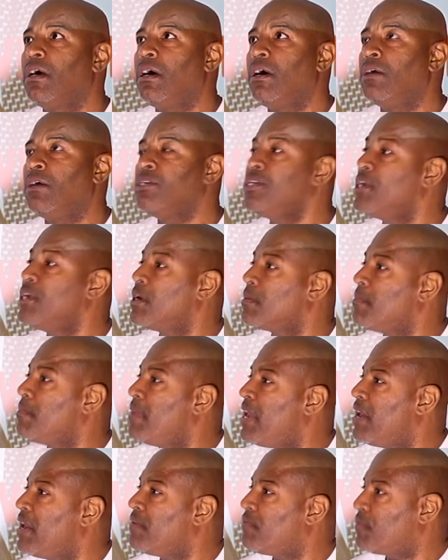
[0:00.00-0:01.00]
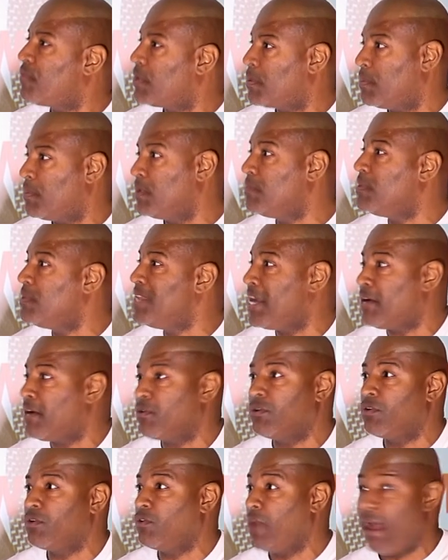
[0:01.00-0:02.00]
a young man from the,
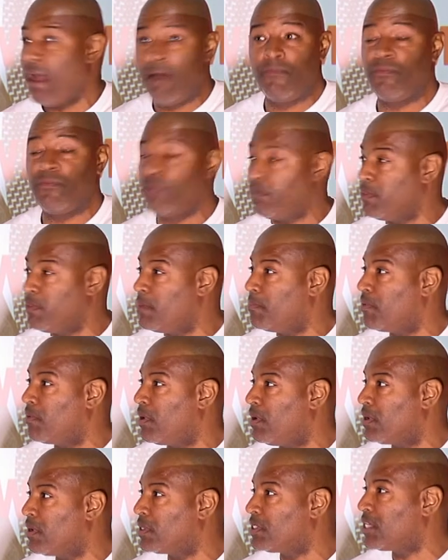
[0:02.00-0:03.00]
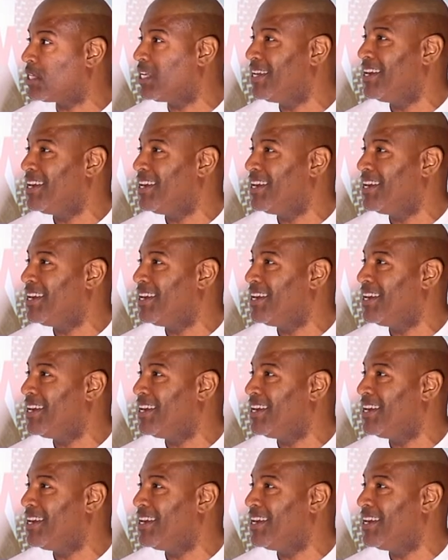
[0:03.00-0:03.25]
now I'm from the Bronx,